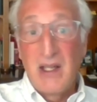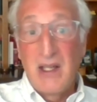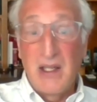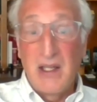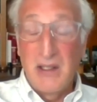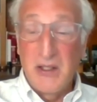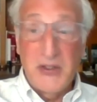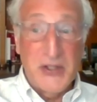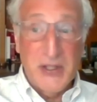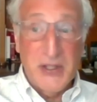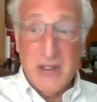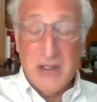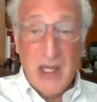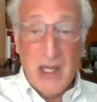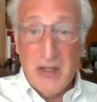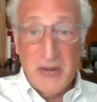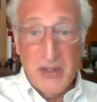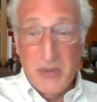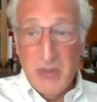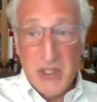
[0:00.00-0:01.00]
It turns
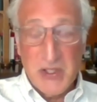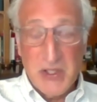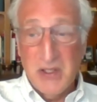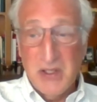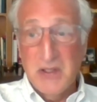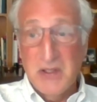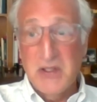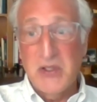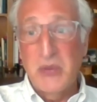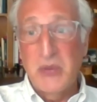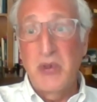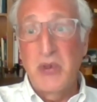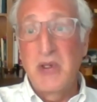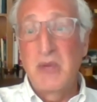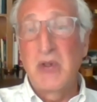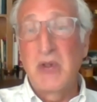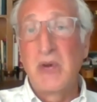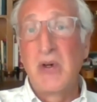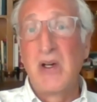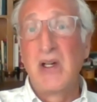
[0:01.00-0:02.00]
out the Michigan Supreme
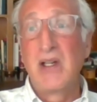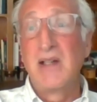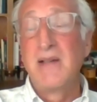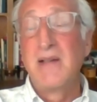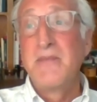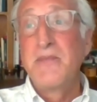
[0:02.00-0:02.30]
Court